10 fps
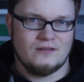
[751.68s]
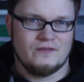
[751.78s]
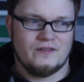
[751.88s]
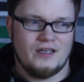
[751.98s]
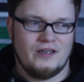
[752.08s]

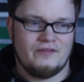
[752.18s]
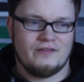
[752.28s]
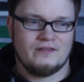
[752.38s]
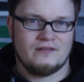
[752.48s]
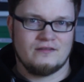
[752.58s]
Or
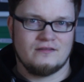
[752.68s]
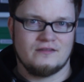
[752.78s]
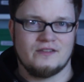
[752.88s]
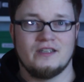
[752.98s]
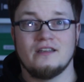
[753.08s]
5?
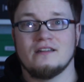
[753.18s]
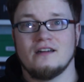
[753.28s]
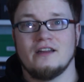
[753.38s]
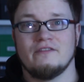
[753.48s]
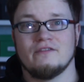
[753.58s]
See,
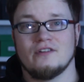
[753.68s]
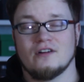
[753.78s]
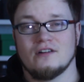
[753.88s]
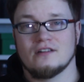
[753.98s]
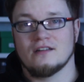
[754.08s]
I even
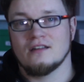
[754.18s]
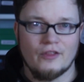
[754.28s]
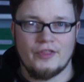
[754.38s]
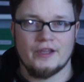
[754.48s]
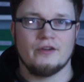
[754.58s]
forgot.
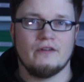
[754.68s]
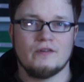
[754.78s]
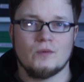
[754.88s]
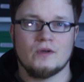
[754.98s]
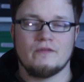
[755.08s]
Thank you
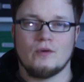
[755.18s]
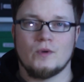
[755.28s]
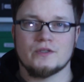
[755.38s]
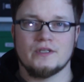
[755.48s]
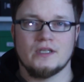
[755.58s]
everyone for
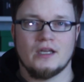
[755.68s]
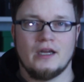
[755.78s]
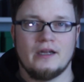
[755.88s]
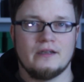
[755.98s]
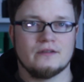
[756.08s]
watching,
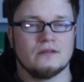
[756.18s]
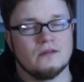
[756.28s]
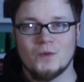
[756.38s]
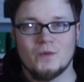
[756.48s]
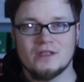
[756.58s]
and
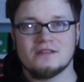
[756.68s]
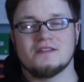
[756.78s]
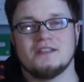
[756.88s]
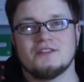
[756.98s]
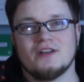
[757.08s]
we'll
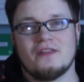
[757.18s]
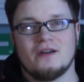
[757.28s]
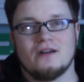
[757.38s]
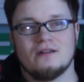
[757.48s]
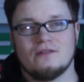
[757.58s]
see each
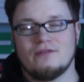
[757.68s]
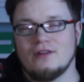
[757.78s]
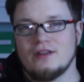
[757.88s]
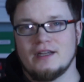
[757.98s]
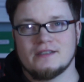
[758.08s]
other
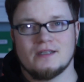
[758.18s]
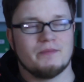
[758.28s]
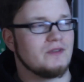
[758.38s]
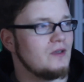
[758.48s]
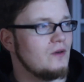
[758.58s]
for the next
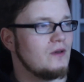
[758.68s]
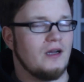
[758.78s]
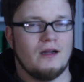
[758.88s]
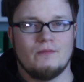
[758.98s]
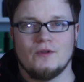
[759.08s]
episode.
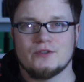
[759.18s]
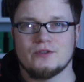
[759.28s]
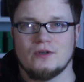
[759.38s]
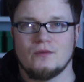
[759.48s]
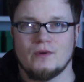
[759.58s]
I'm not
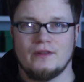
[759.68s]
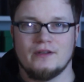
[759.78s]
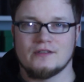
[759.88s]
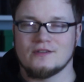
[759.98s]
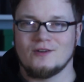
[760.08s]
sure
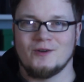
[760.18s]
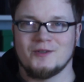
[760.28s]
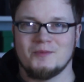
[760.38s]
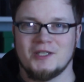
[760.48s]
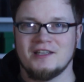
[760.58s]
when this is
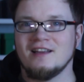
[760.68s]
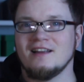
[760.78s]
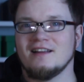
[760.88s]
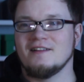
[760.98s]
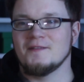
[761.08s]
going to be.
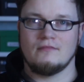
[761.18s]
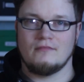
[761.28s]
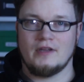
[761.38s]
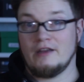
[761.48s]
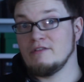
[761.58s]

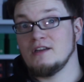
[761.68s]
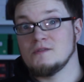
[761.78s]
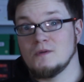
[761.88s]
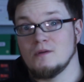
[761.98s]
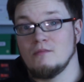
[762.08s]
Have a
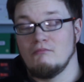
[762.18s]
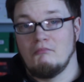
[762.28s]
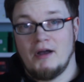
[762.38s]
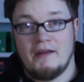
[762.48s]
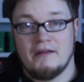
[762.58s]
nice one.
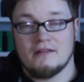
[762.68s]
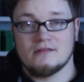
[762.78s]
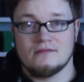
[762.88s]
Bye.